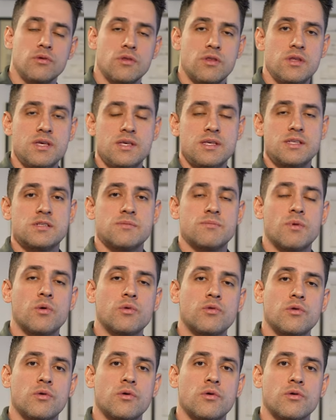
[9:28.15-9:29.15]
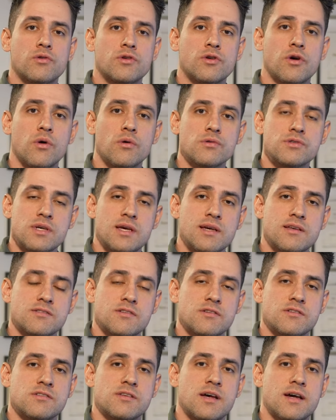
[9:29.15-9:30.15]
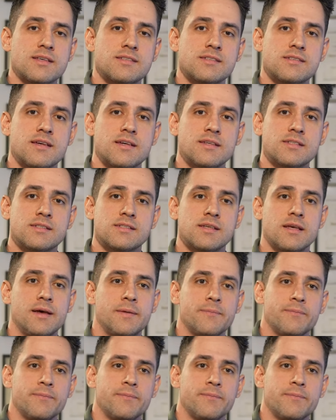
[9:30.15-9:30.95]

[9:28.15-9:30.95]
these motor controls exercises.